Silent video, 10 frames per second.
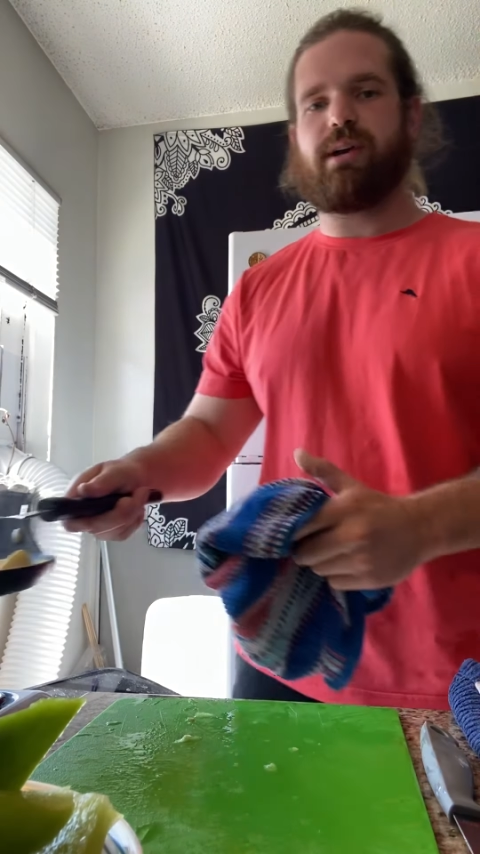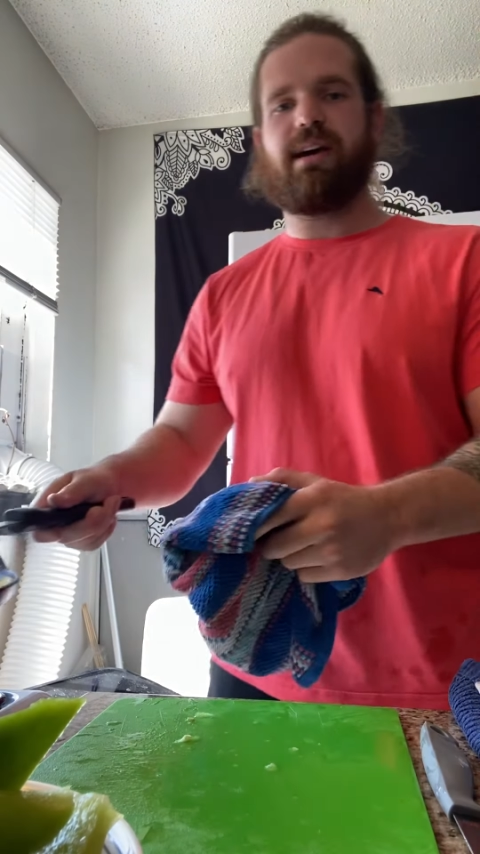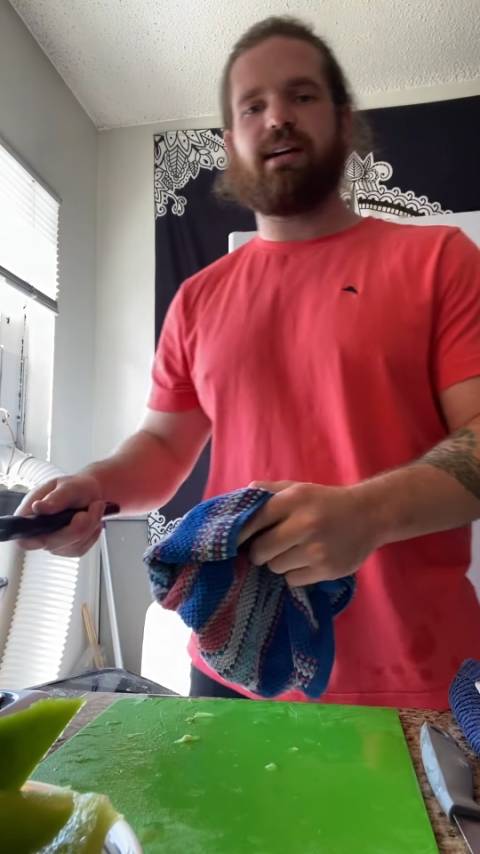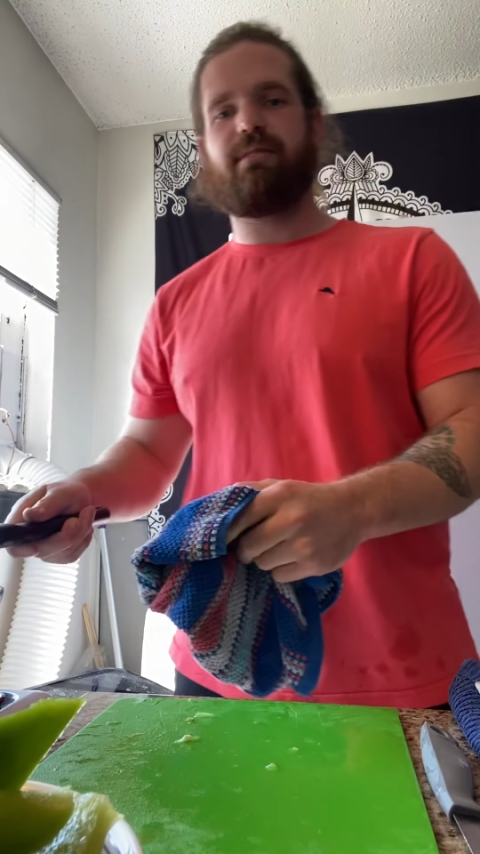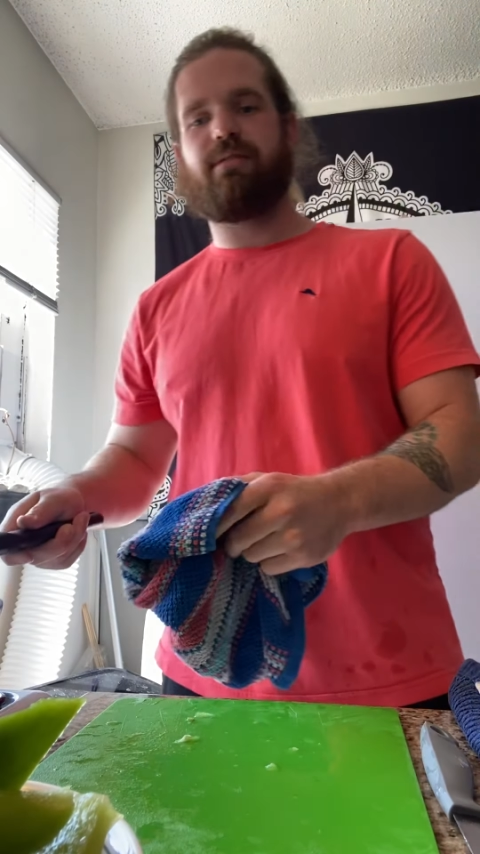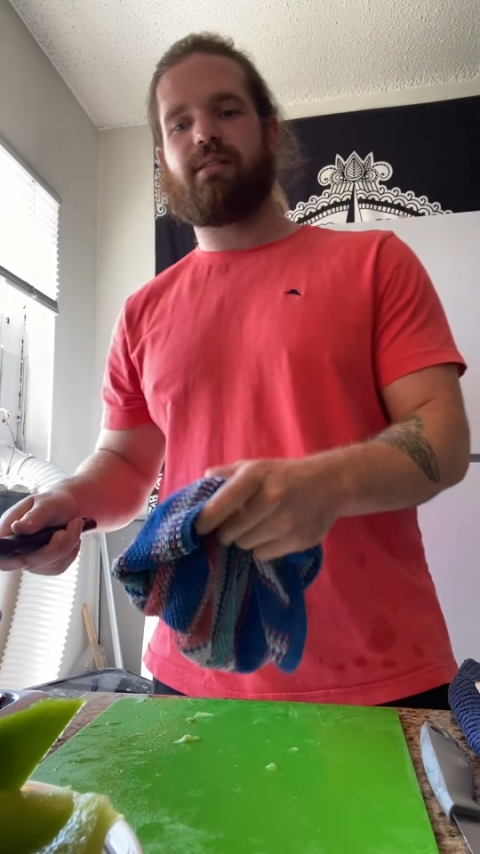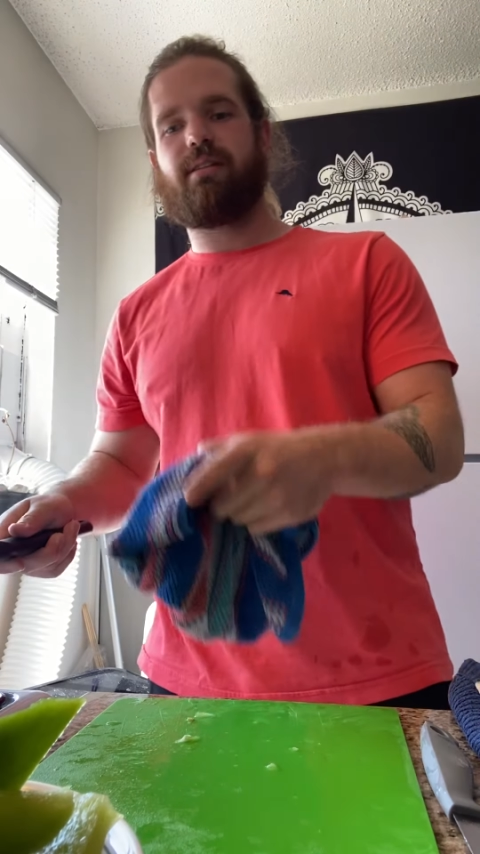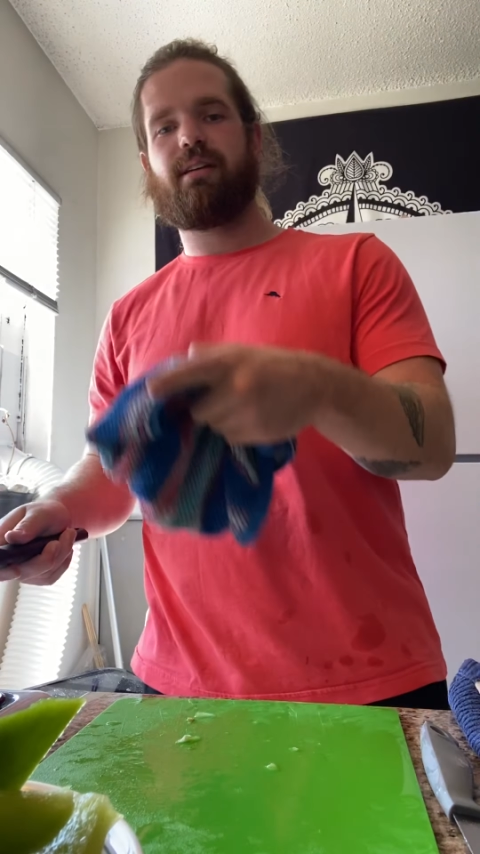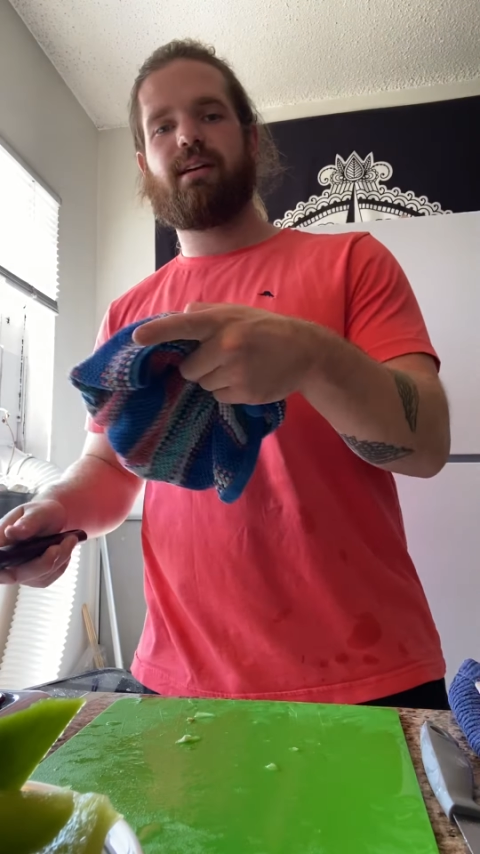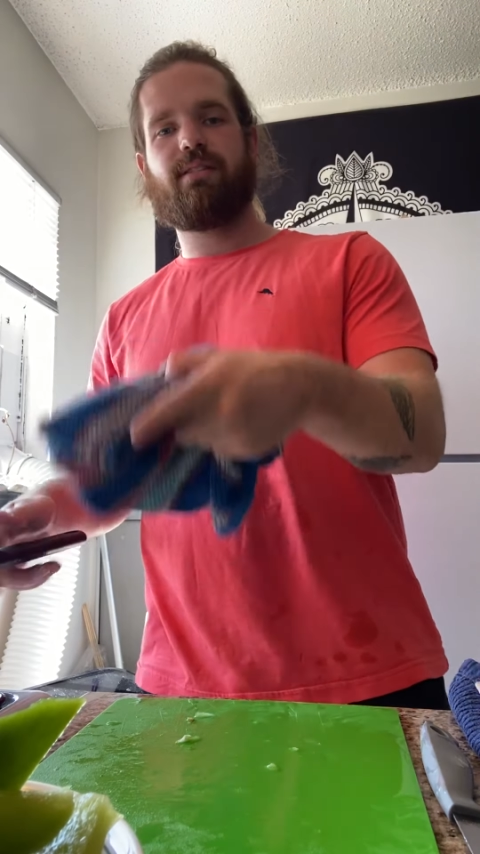have
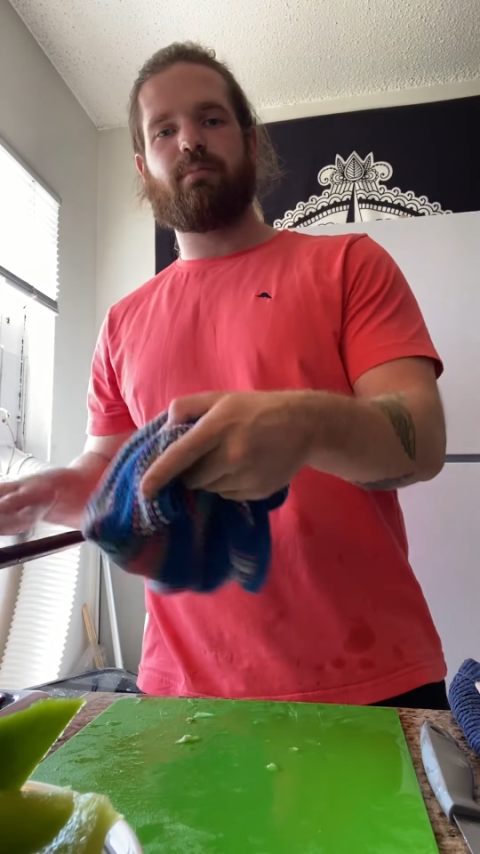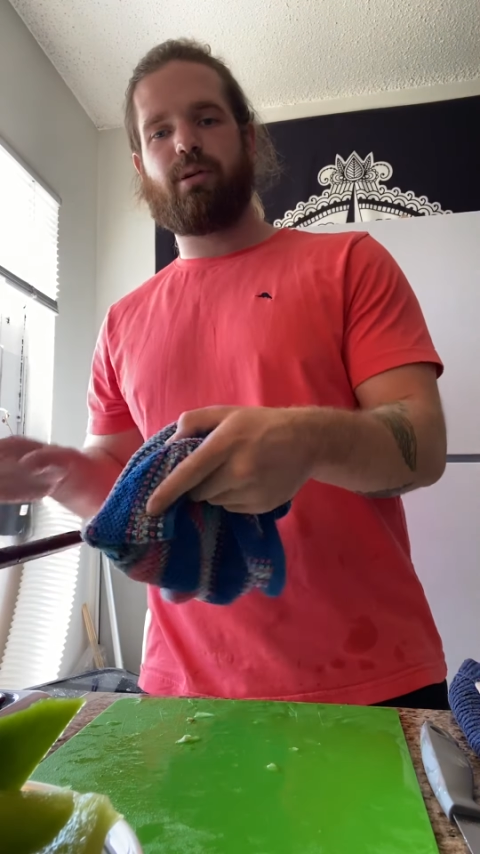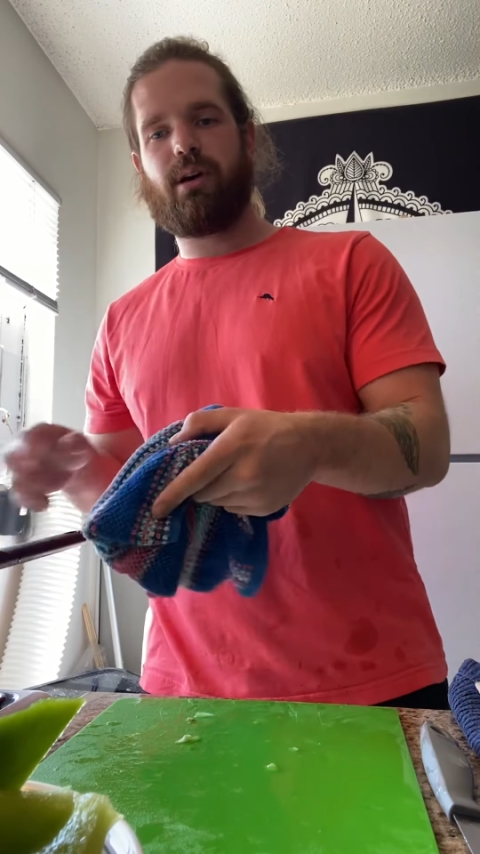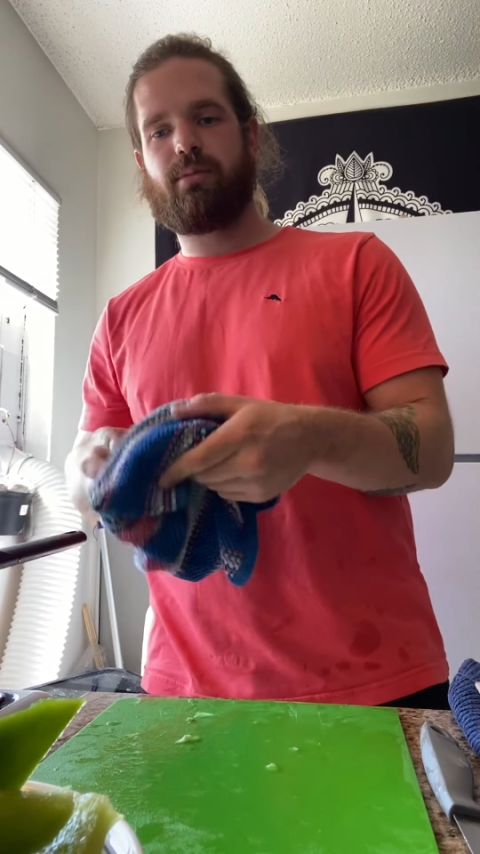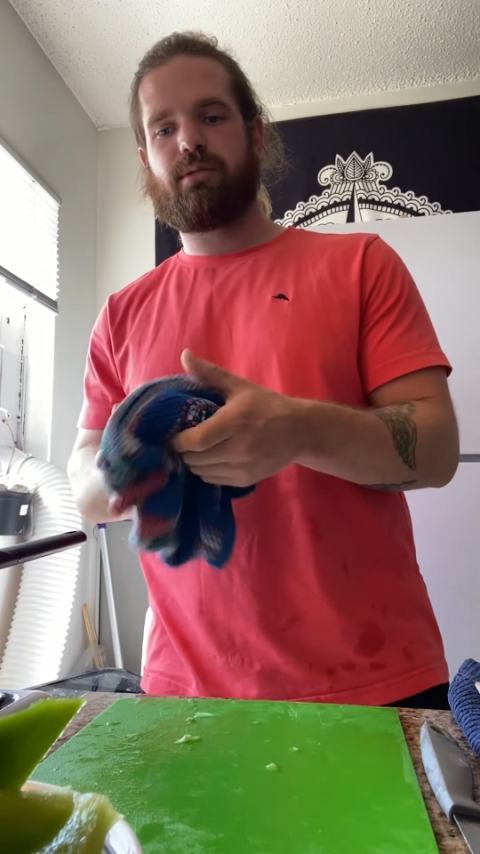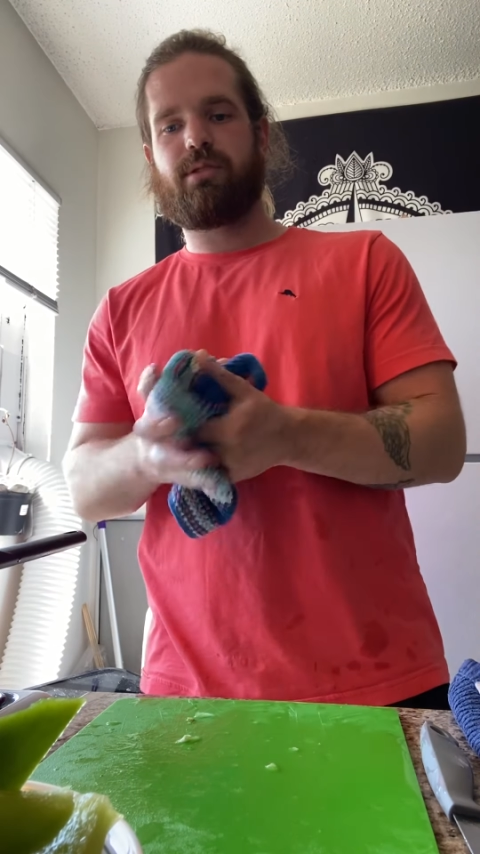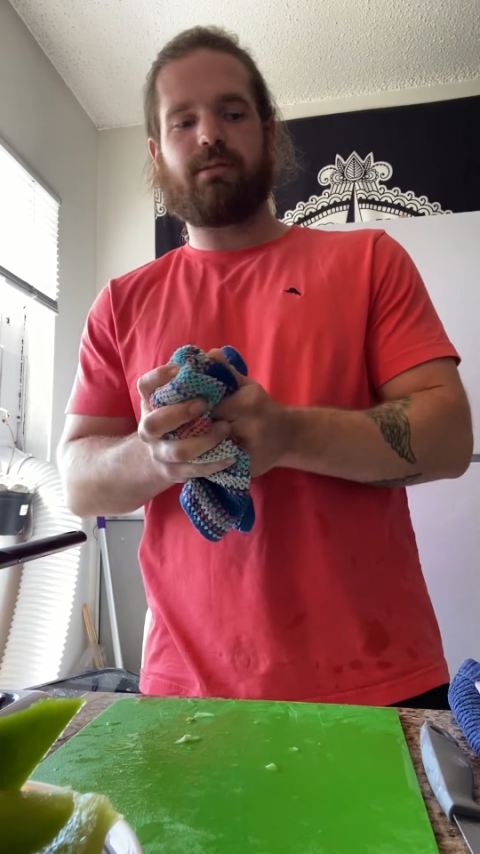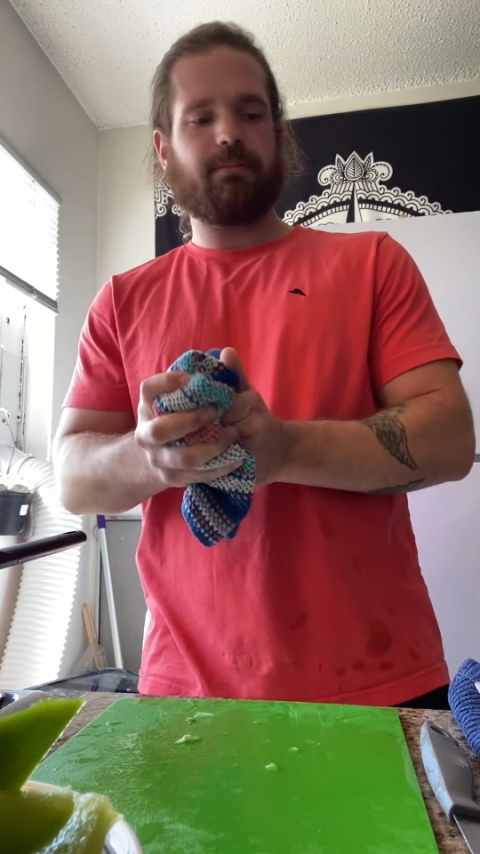the peppers,